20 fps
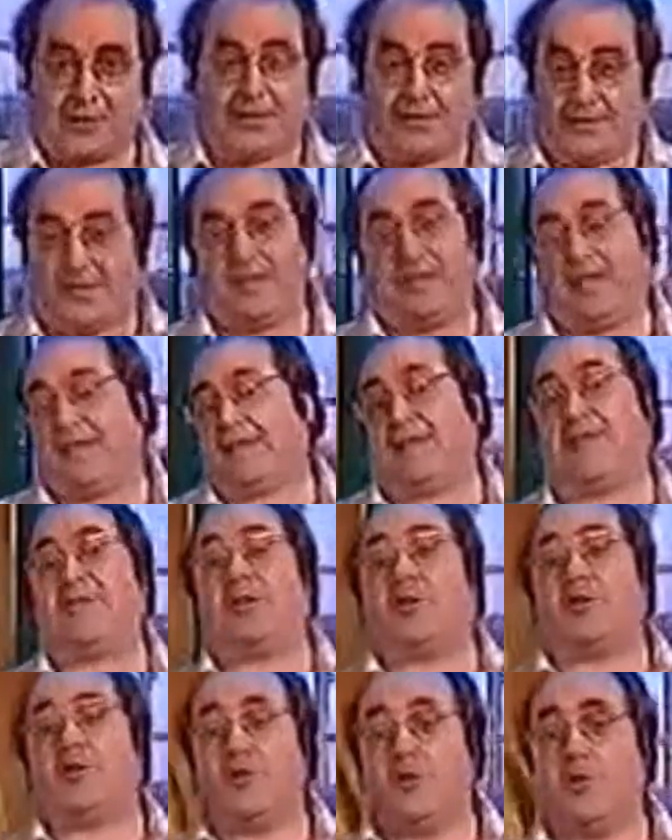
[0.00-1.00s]
it's
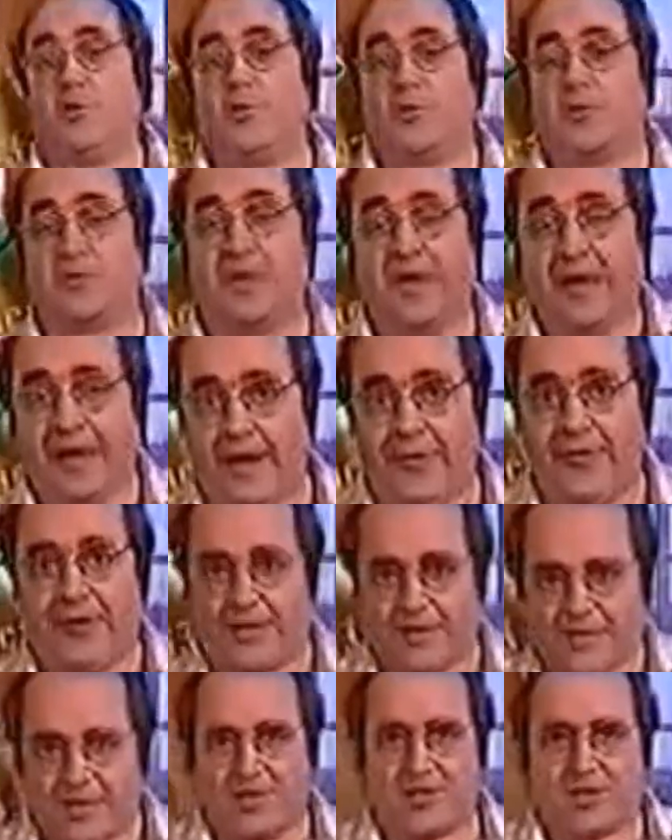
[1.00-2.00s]
something you can use. Here it
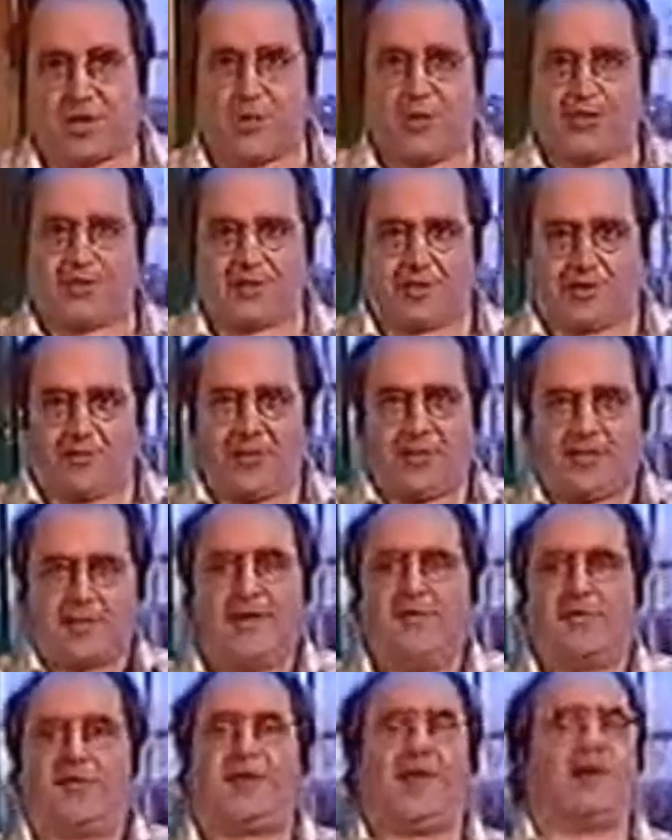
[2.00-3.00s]
is. Here's your question, Grace,
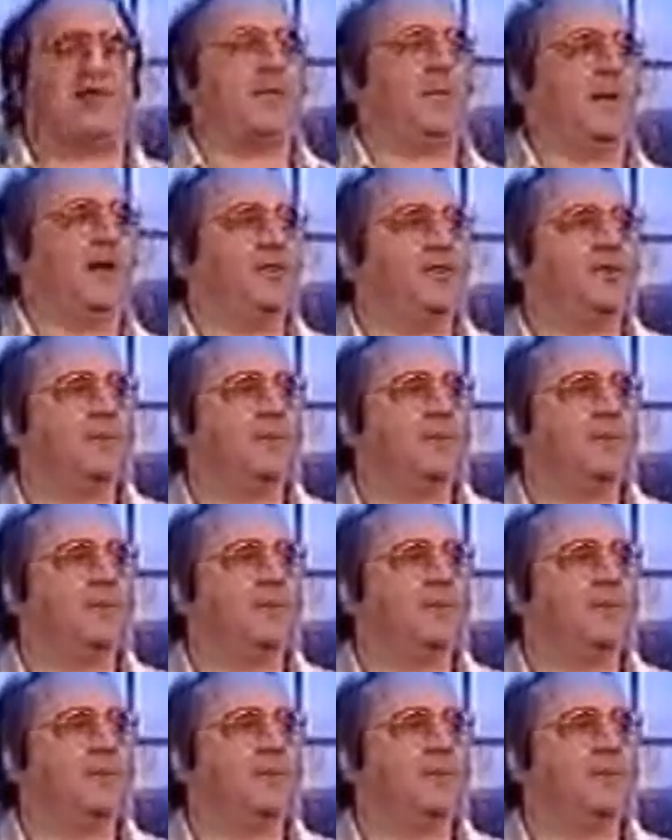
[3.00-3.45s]
for £1,000.